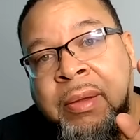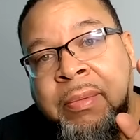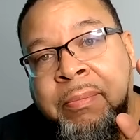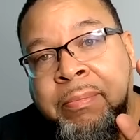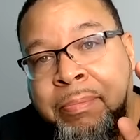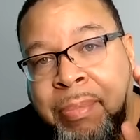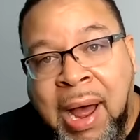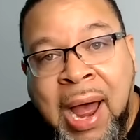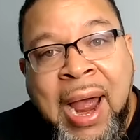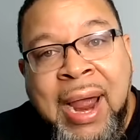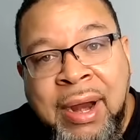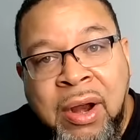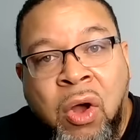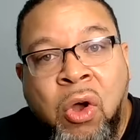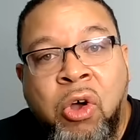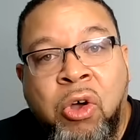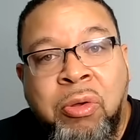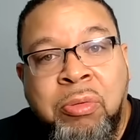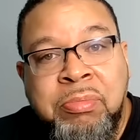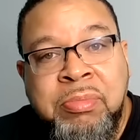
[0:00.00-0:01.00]
buying
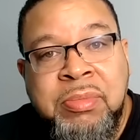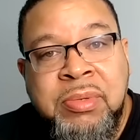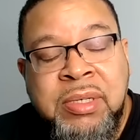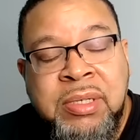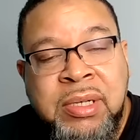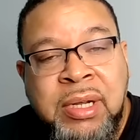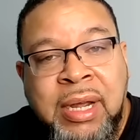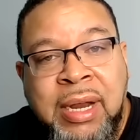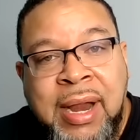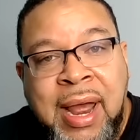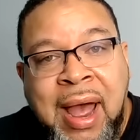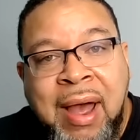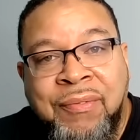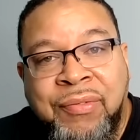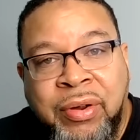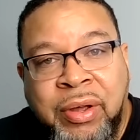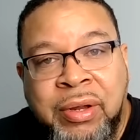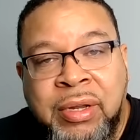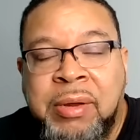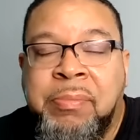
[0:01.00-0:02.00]
homes in
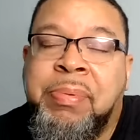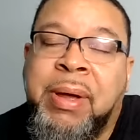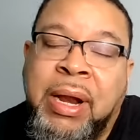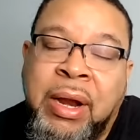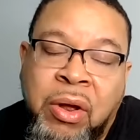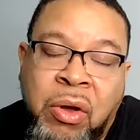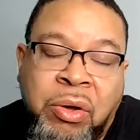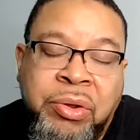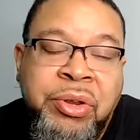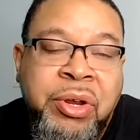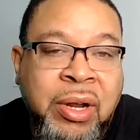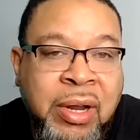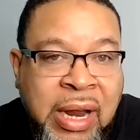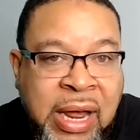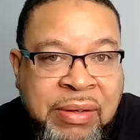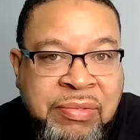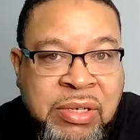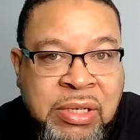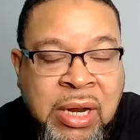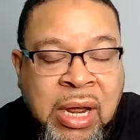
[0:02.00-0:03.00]
Africa, depending on your
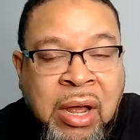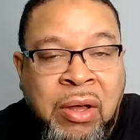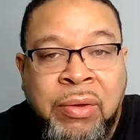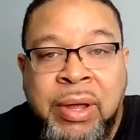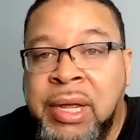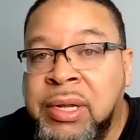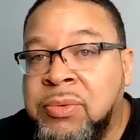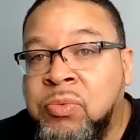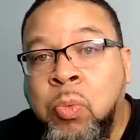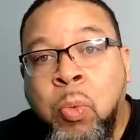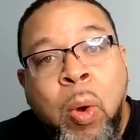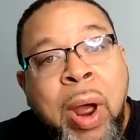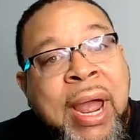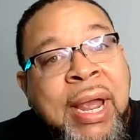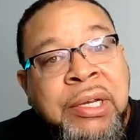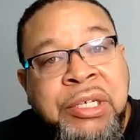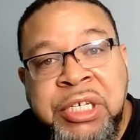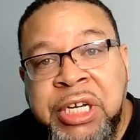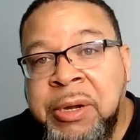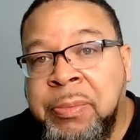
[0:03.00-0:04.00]
lifestyle, is
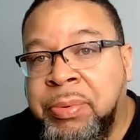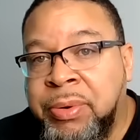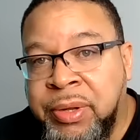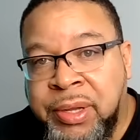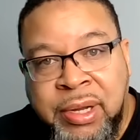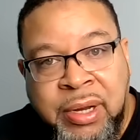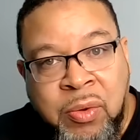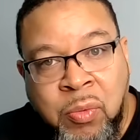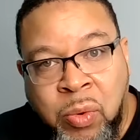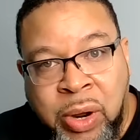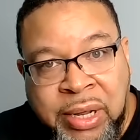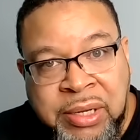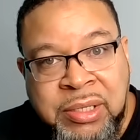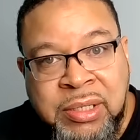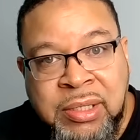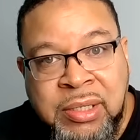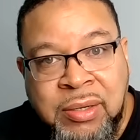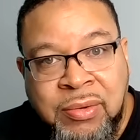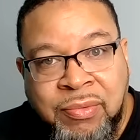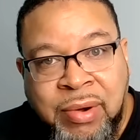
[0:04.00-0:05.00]
way cheaper than the
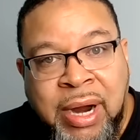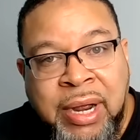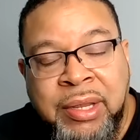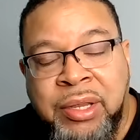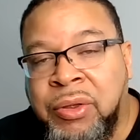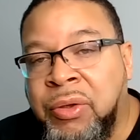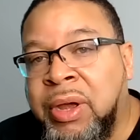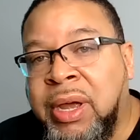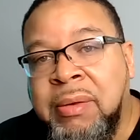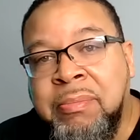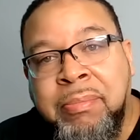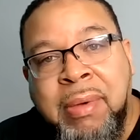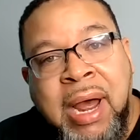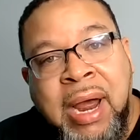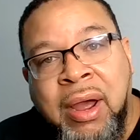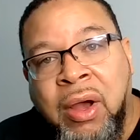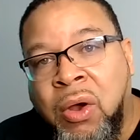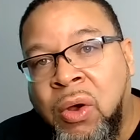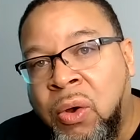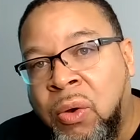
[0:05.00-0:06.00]
West, right? You can
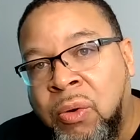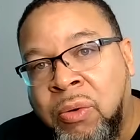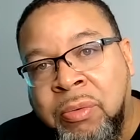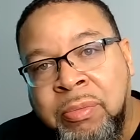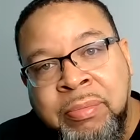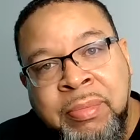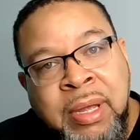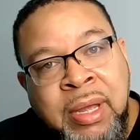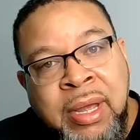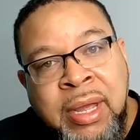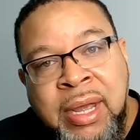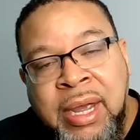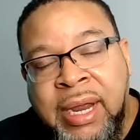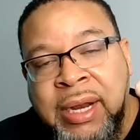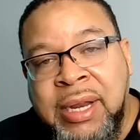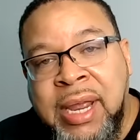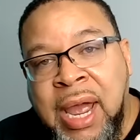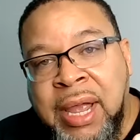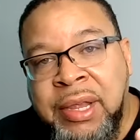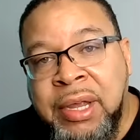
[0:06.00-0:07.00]
buy a home
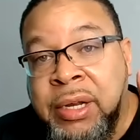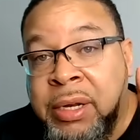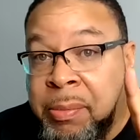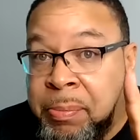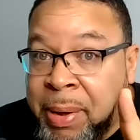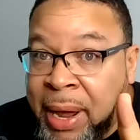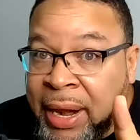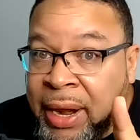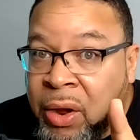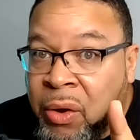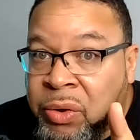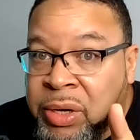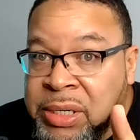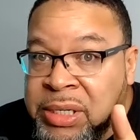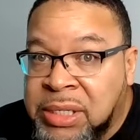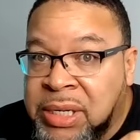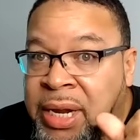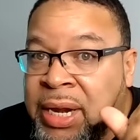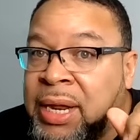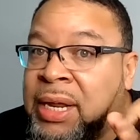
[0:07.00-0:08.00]
in Kenya, depending on the
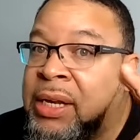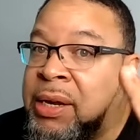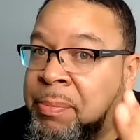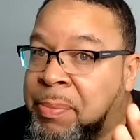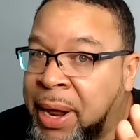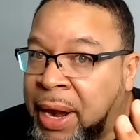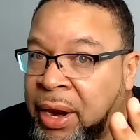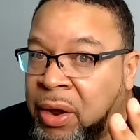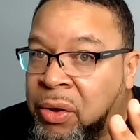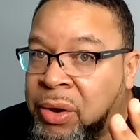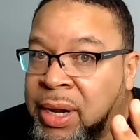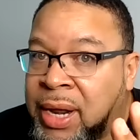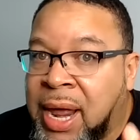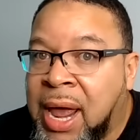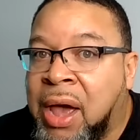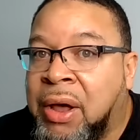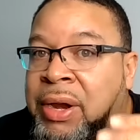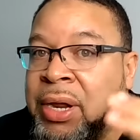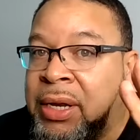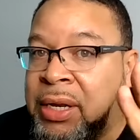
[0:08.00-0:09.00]
city, depending on the
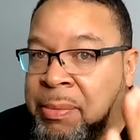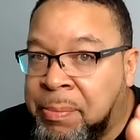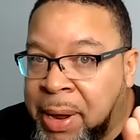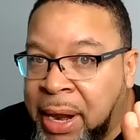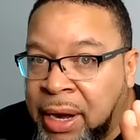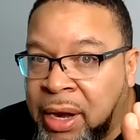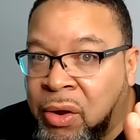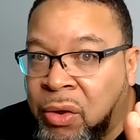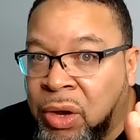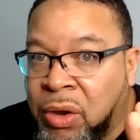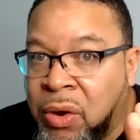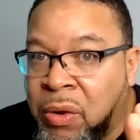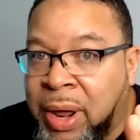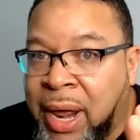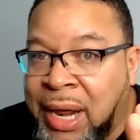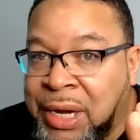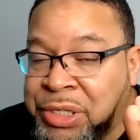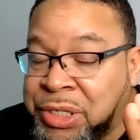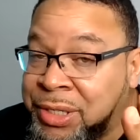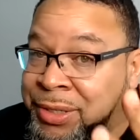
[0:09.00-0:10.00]
county, depending on the
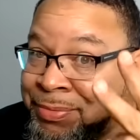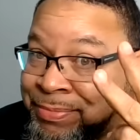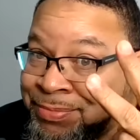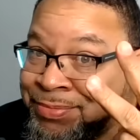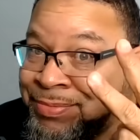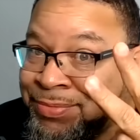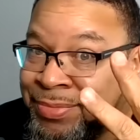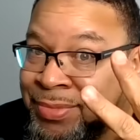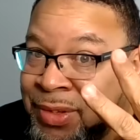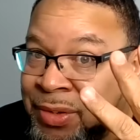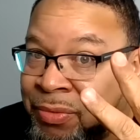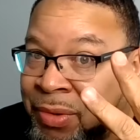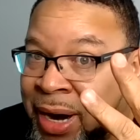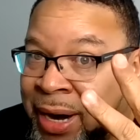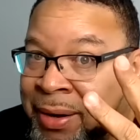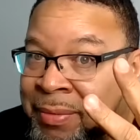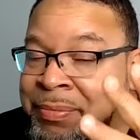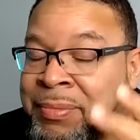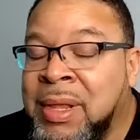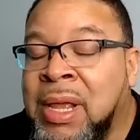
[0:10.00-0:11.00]
location,
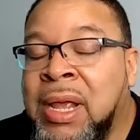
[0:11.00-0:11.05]
right?